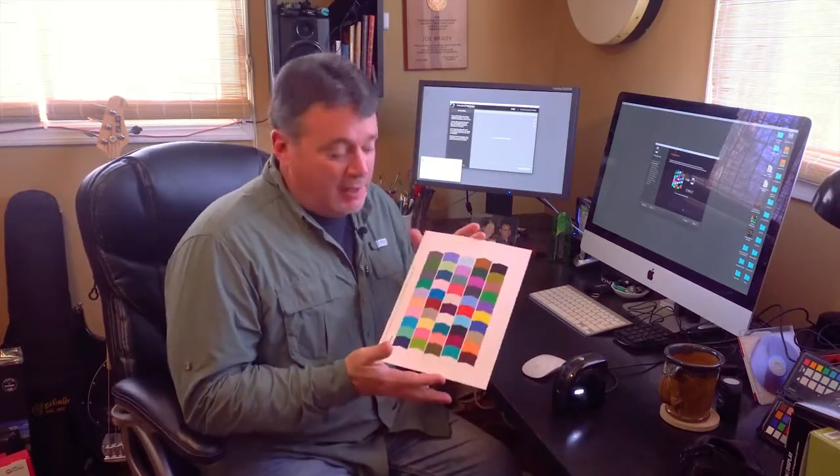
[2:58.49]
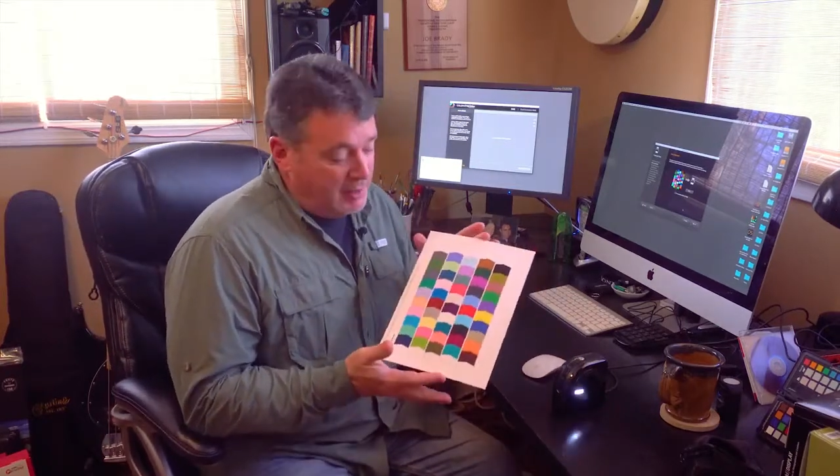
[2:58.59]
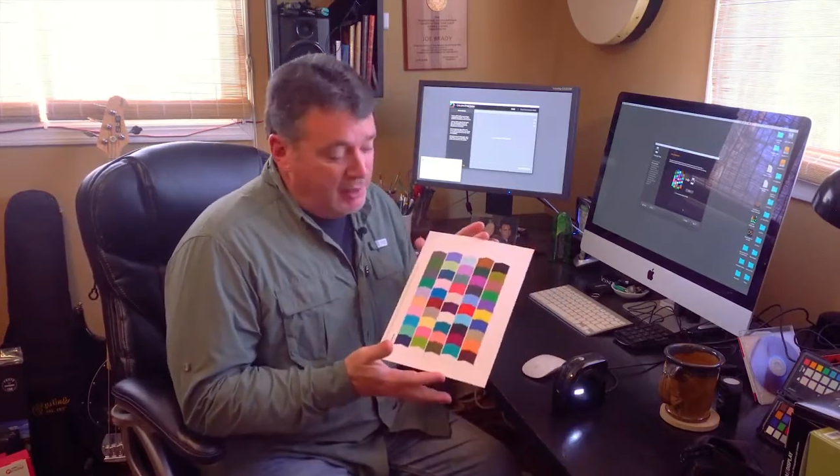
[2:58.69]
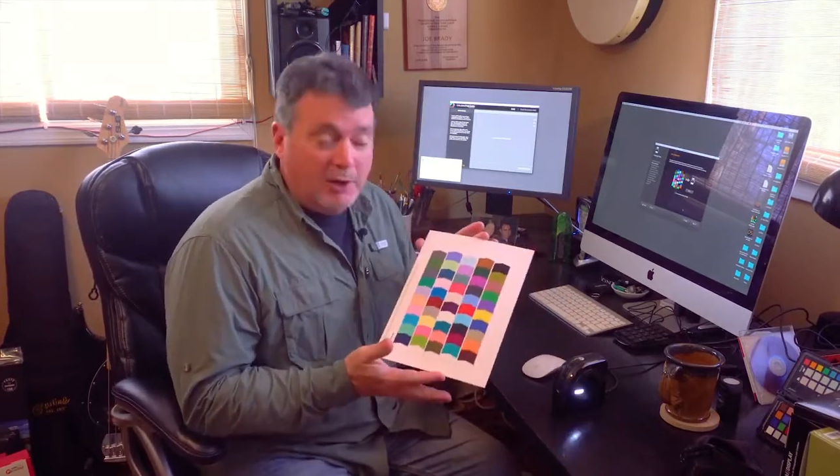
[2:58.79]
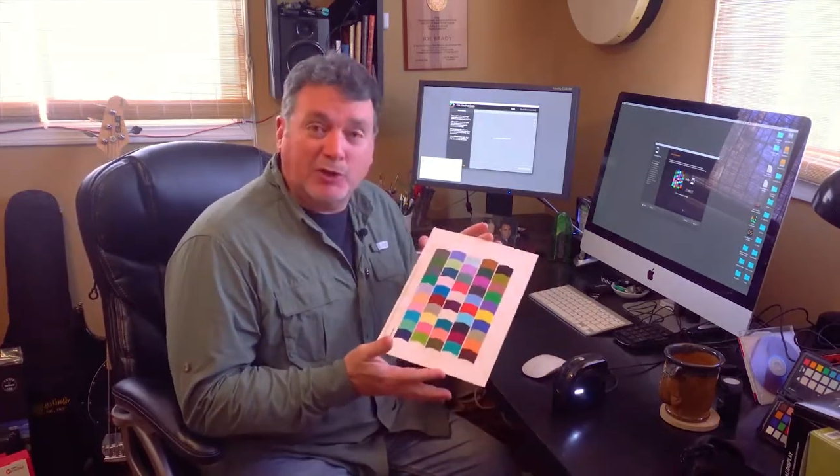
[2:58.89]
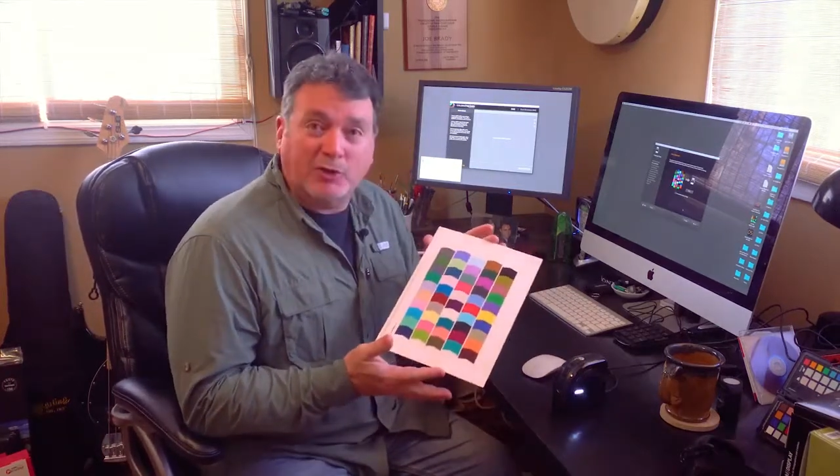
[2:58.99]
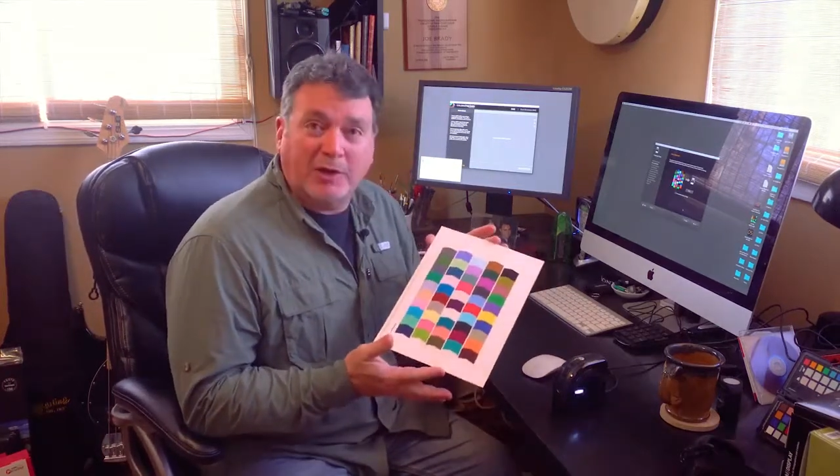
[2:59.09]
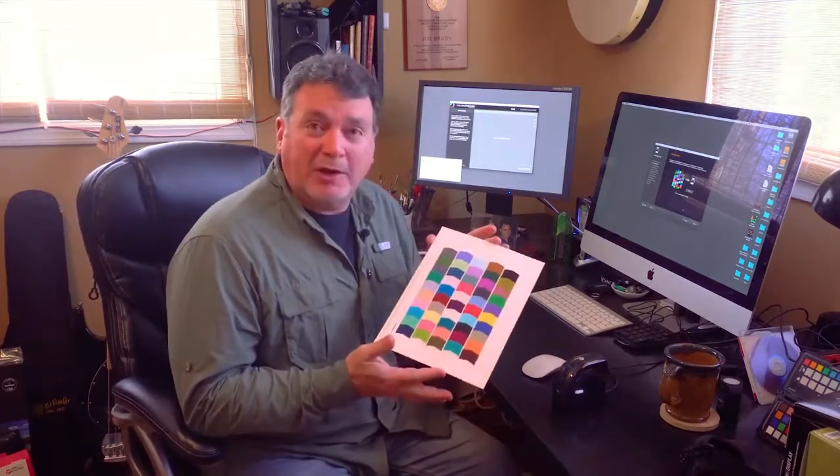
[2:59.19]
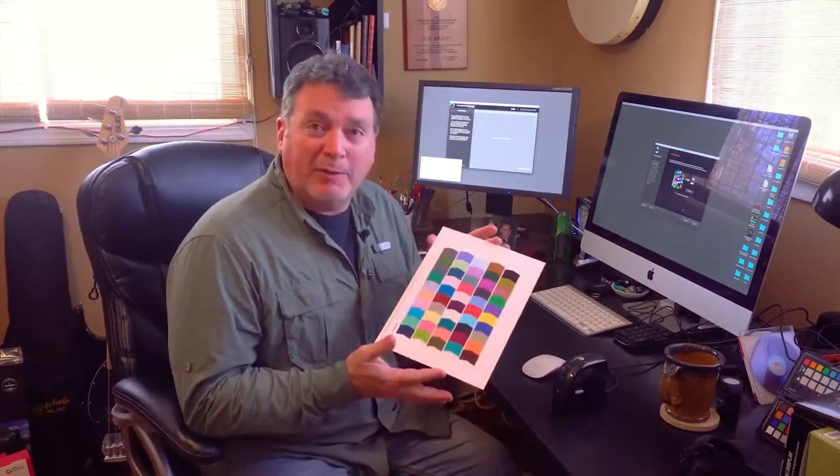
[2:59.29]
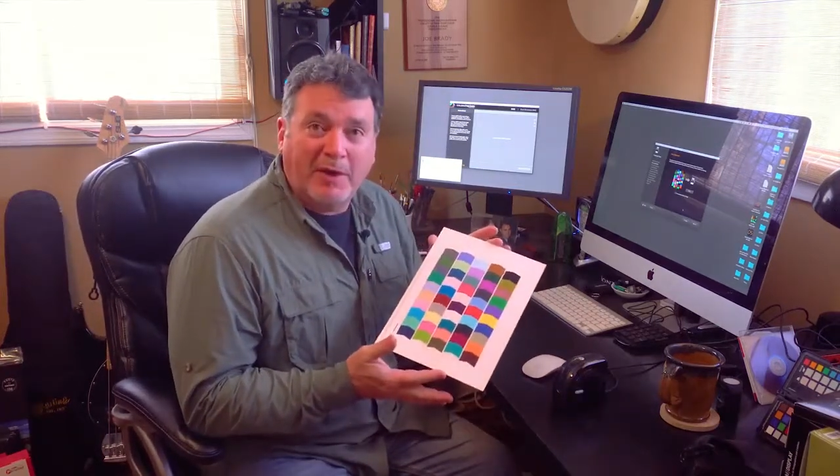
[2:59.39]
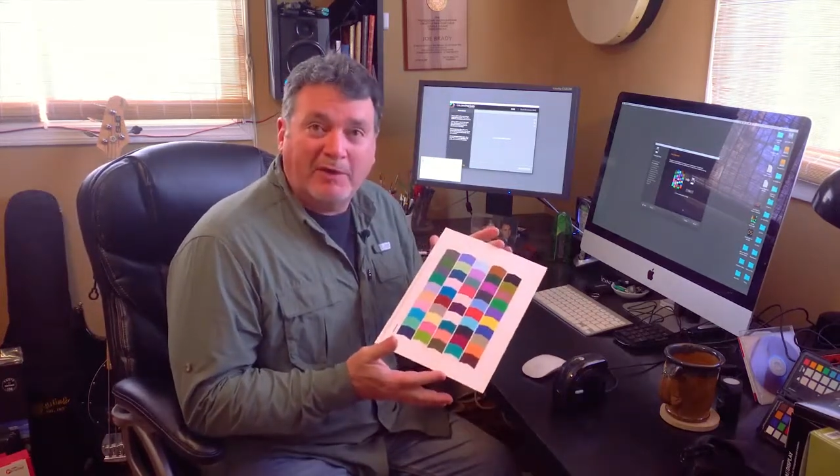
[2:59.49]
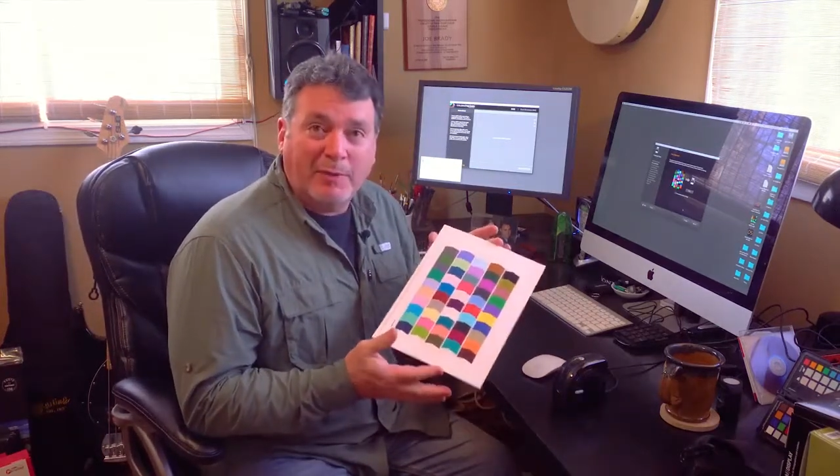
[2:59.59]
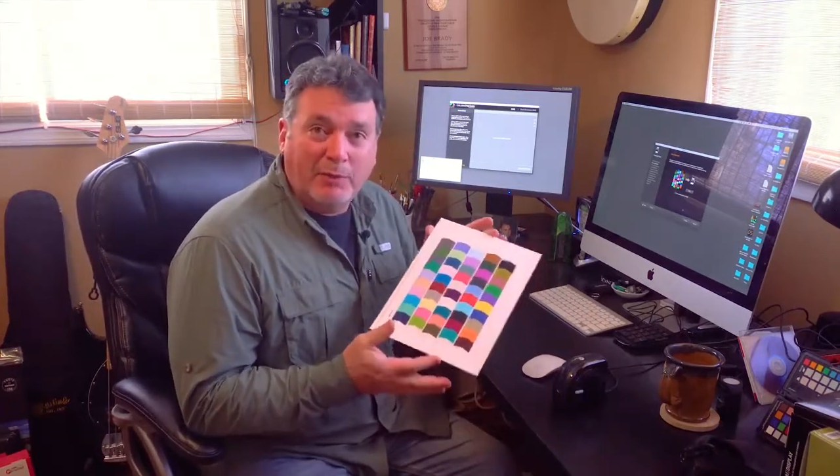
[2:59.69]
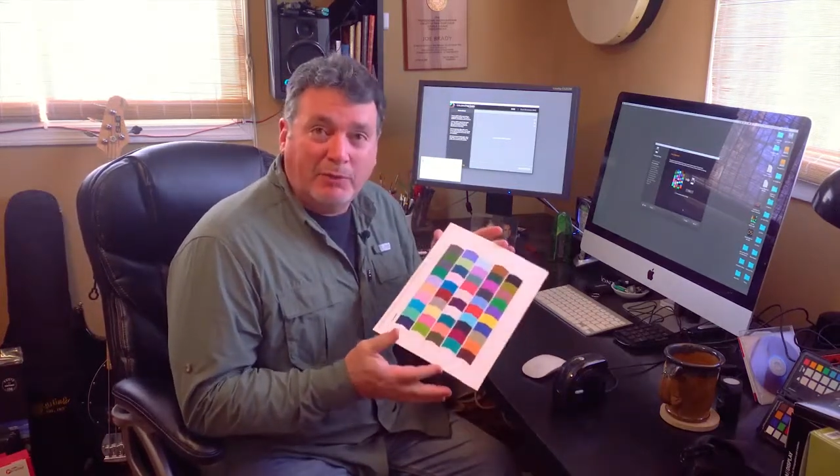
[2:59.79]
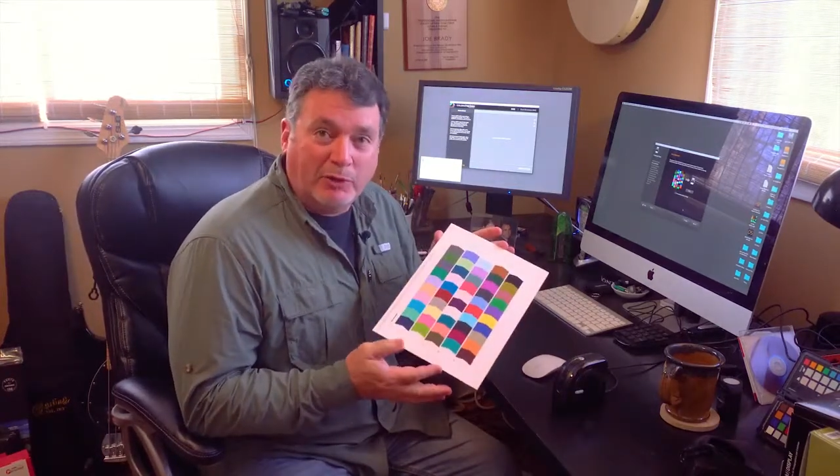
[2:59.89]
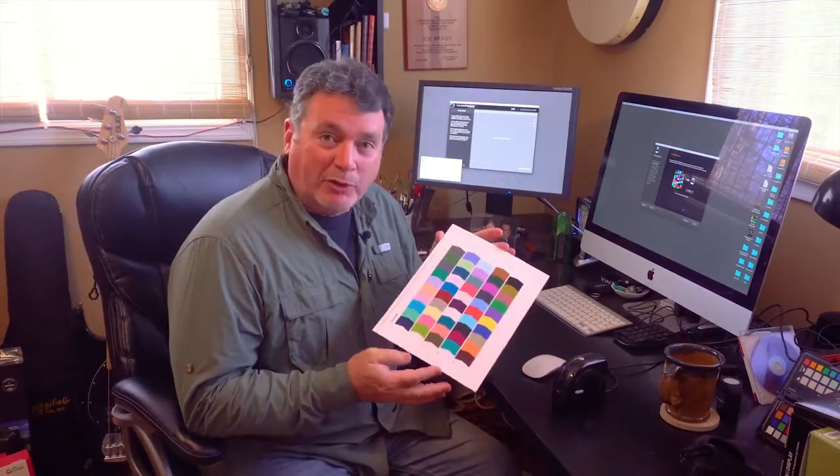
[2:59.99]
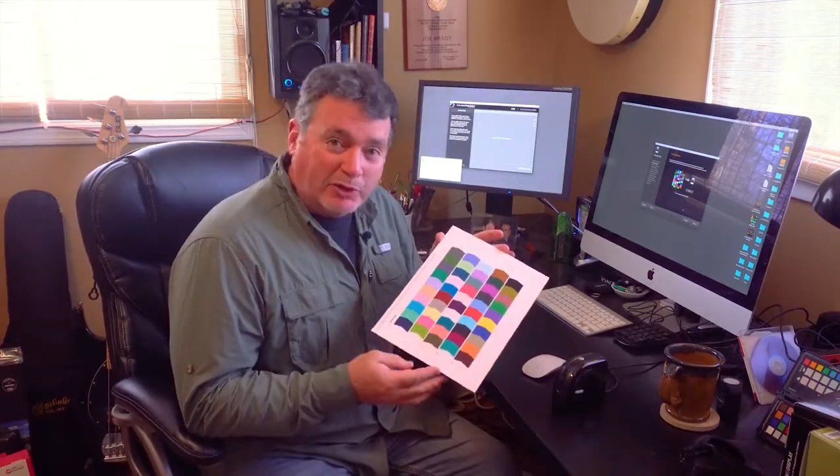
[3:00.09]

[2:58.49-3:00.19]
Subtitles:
and here's what came out of my printer.